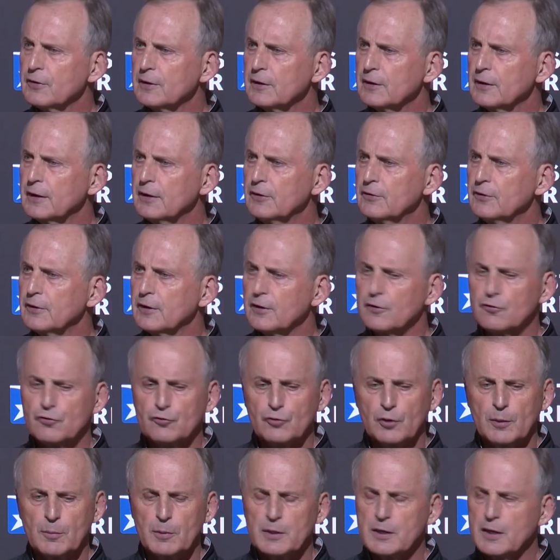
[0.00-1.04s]
He, he's an
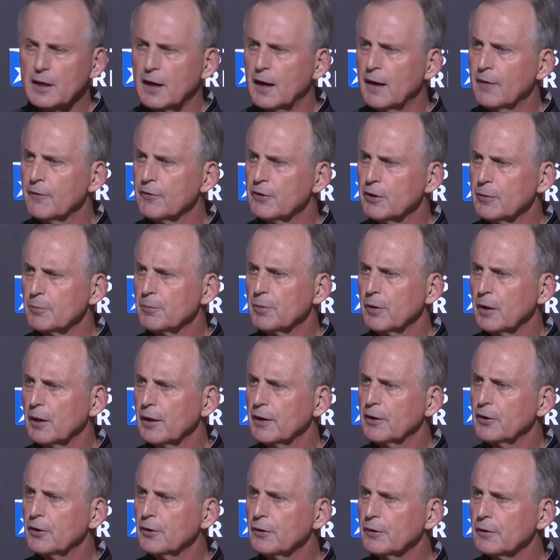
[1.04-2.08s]
extremely confident
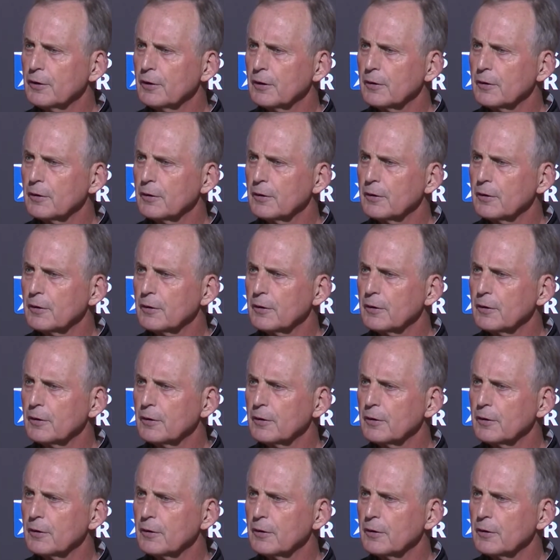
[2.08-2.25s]
player,